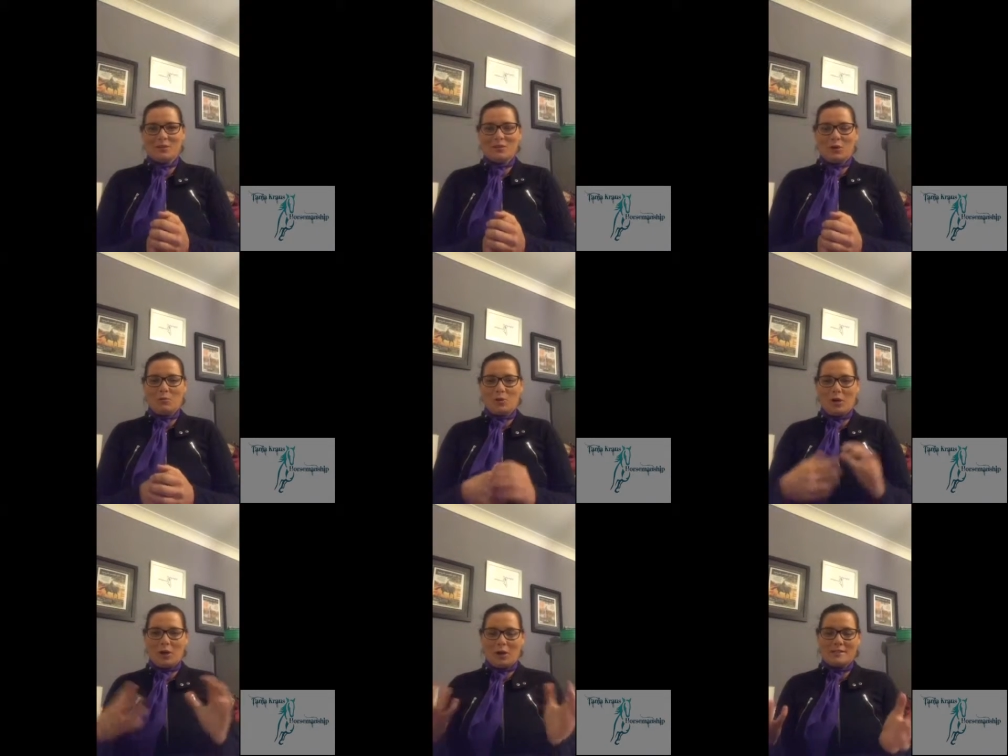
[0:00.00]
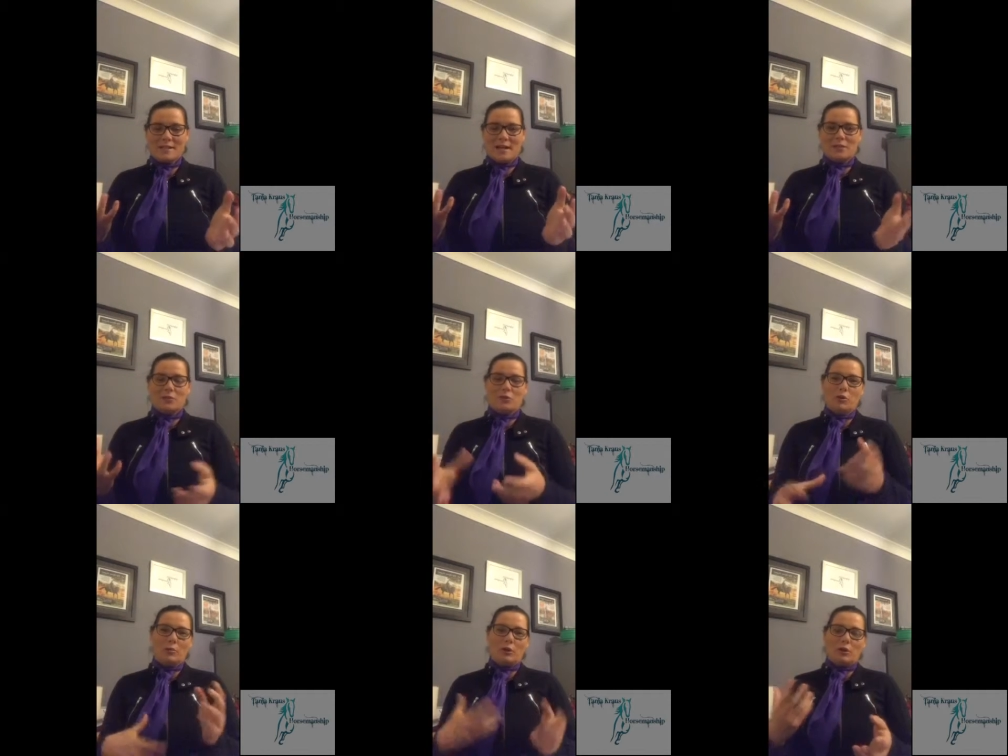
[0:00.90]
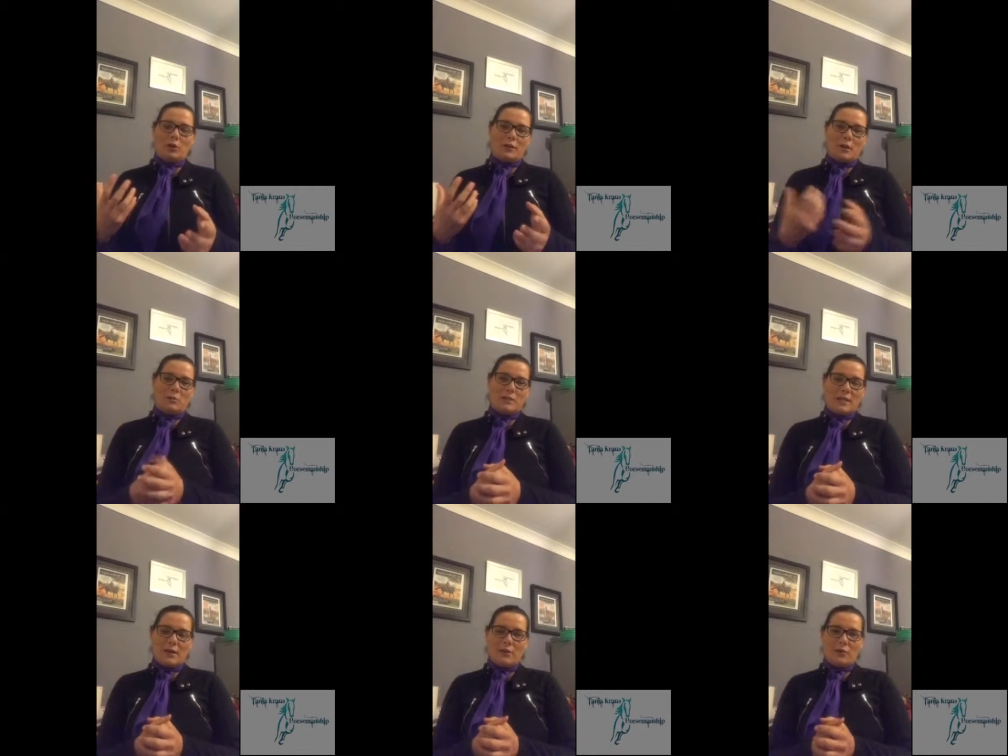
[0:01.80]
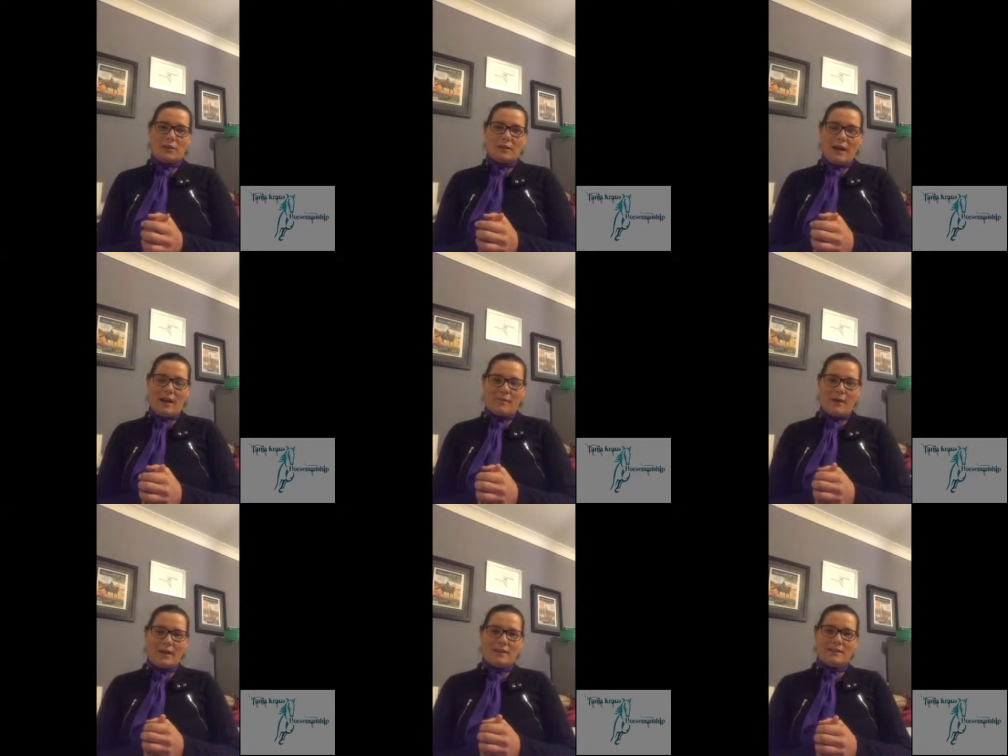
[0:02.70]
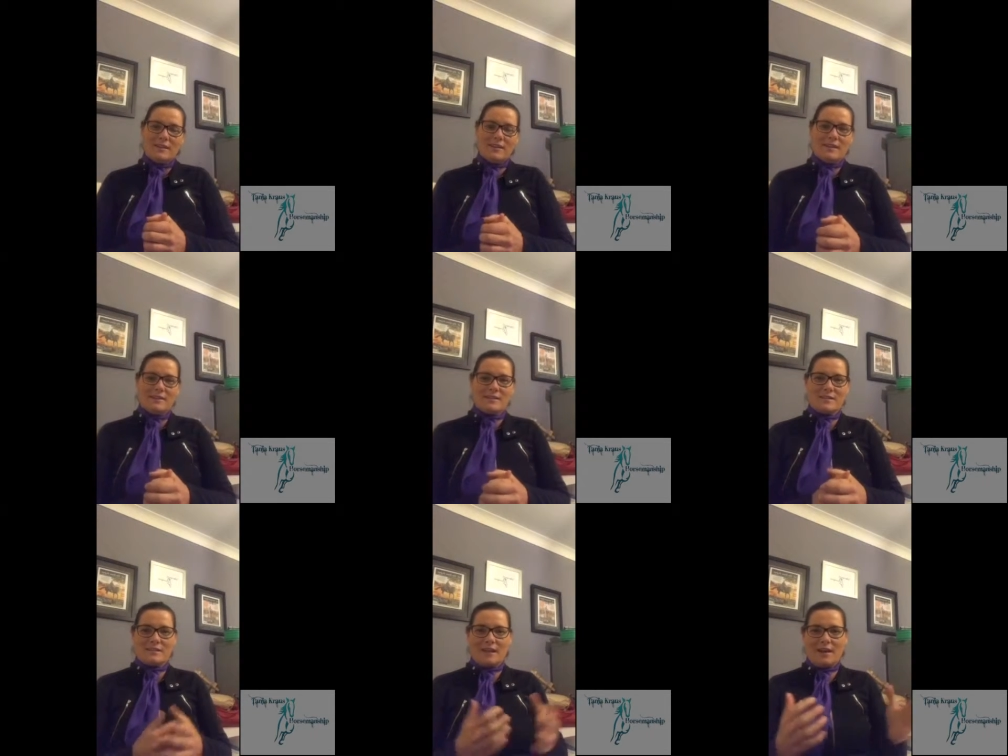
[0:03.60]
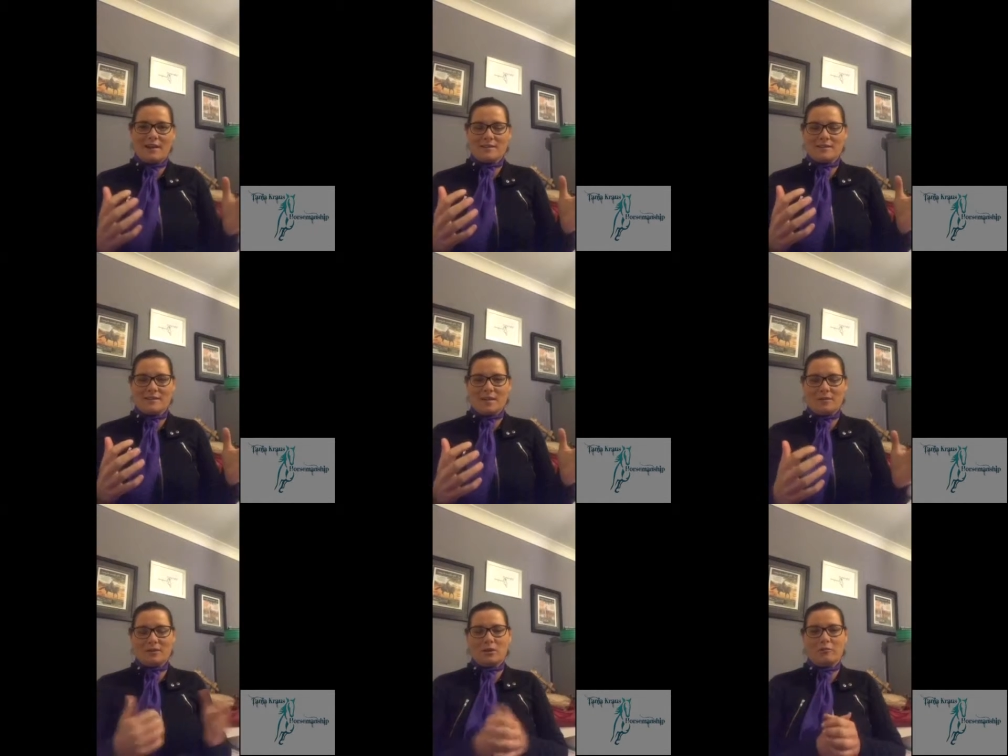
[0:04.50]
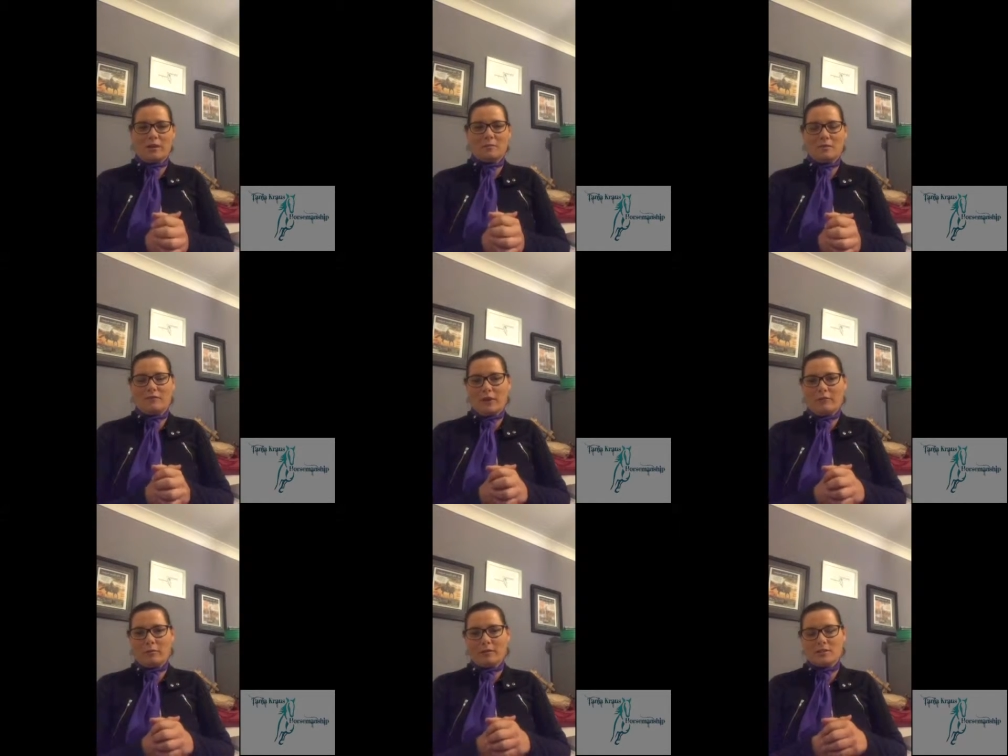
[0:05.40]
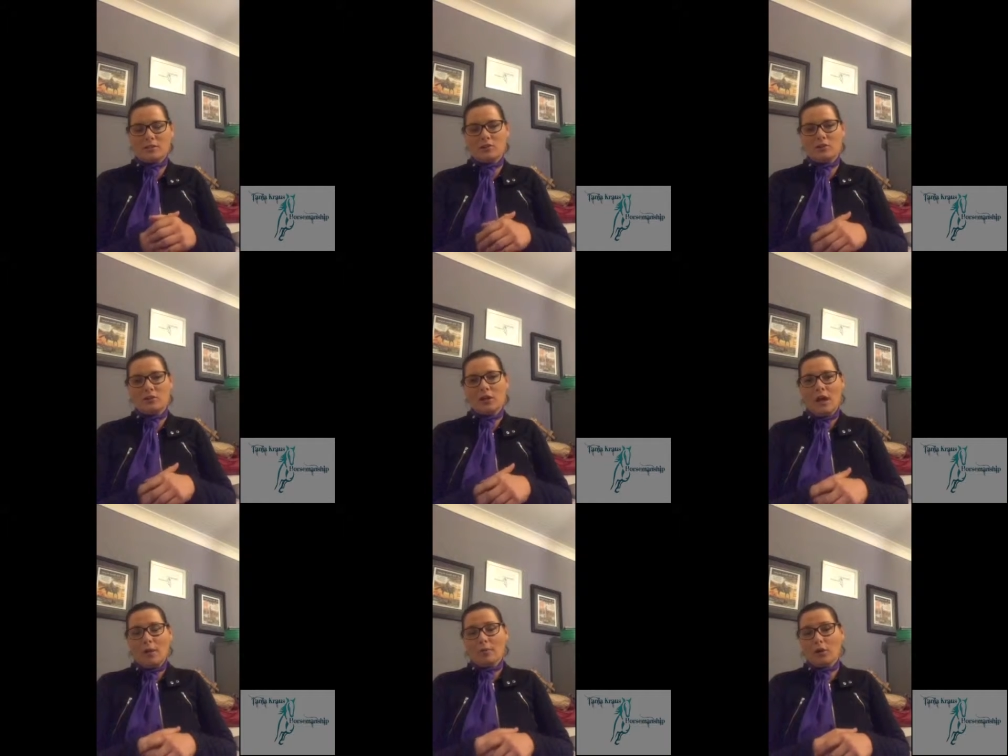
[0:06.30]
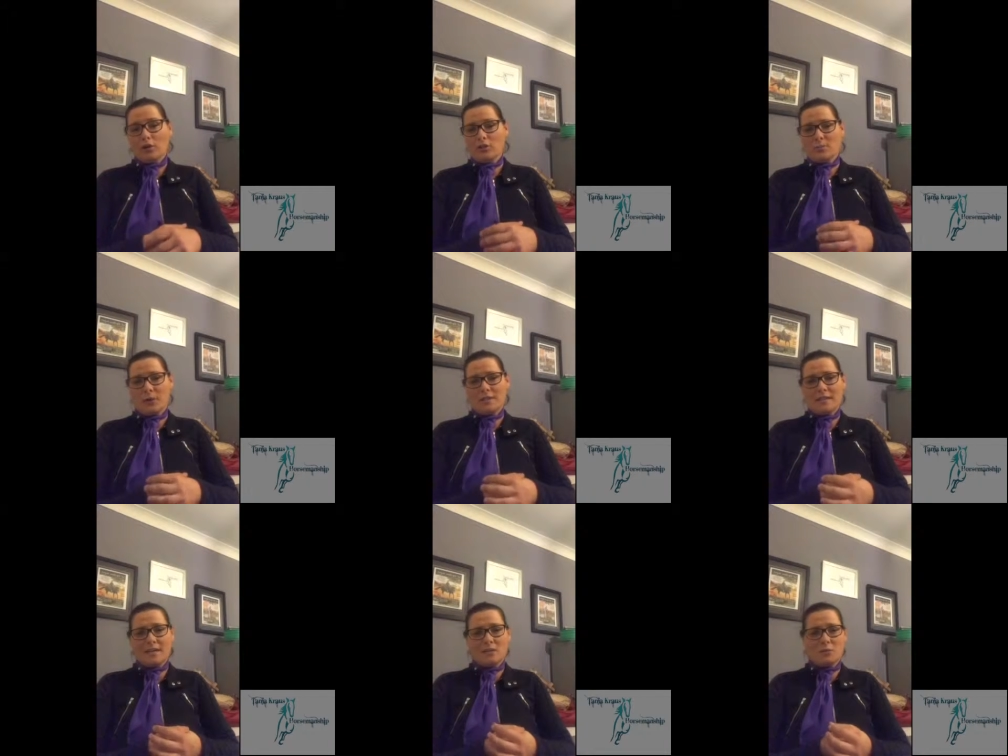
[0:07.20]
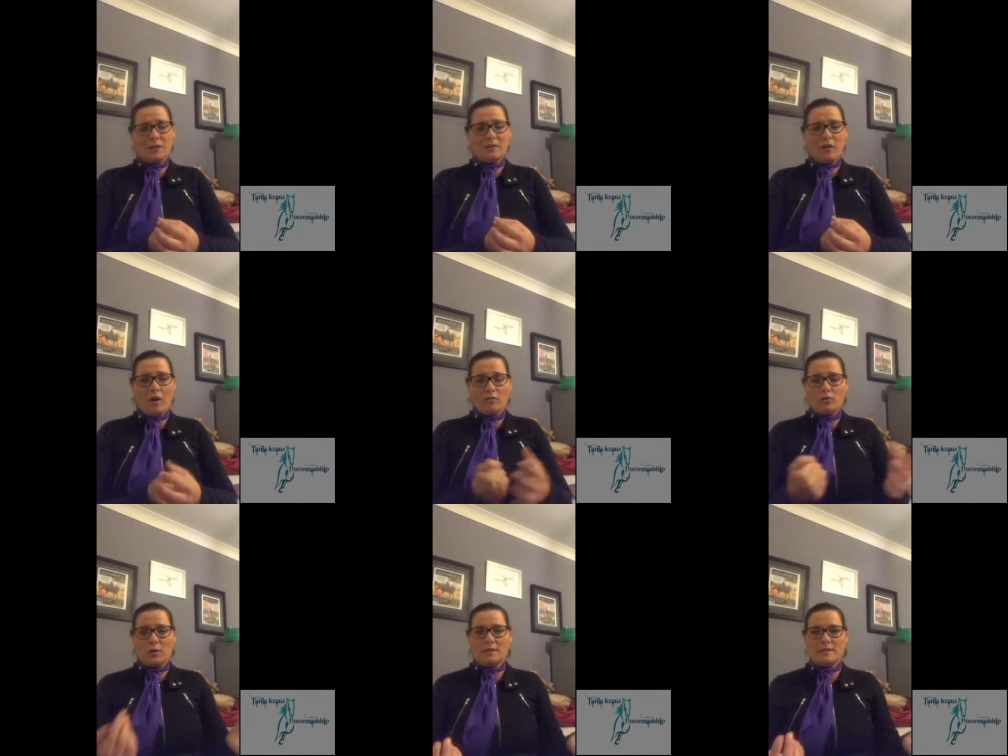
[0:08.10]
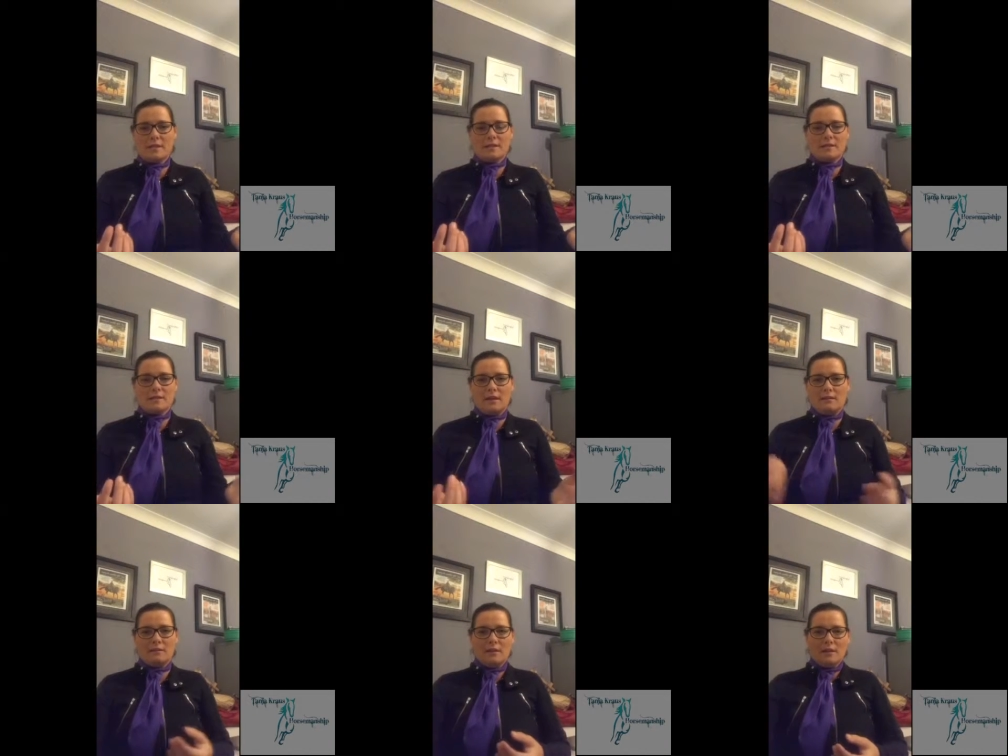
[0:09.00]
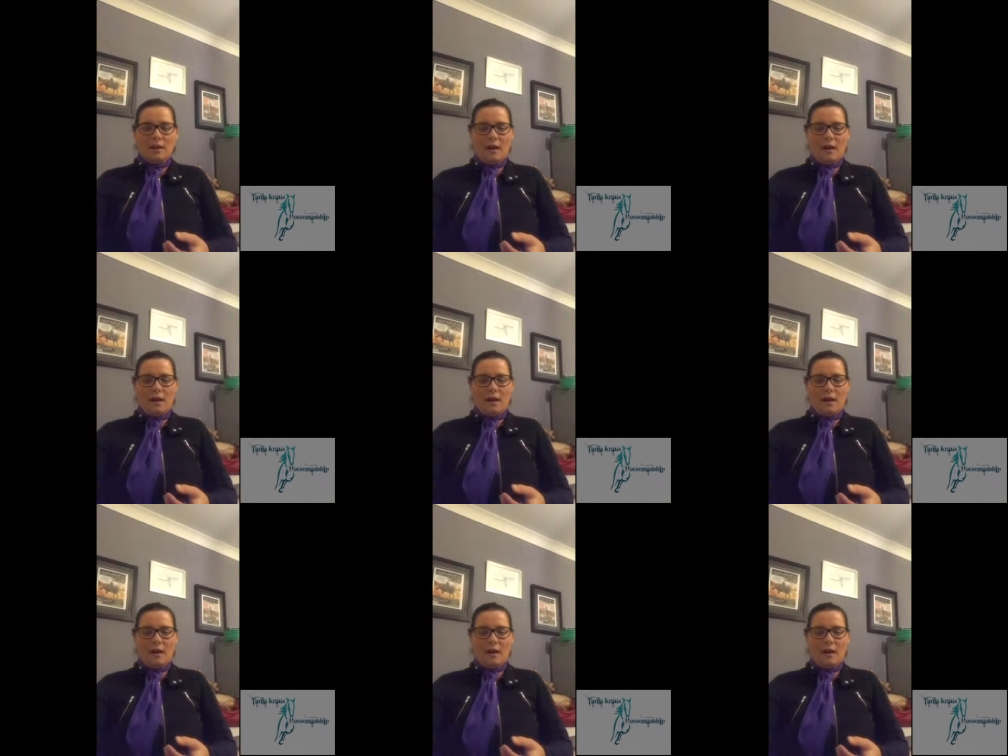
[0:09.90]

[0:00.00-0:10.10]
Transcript: you know, I started the group and I got that all together, and it's something that I recommend for everyone to do. But I got to probably day 25 or 26, and then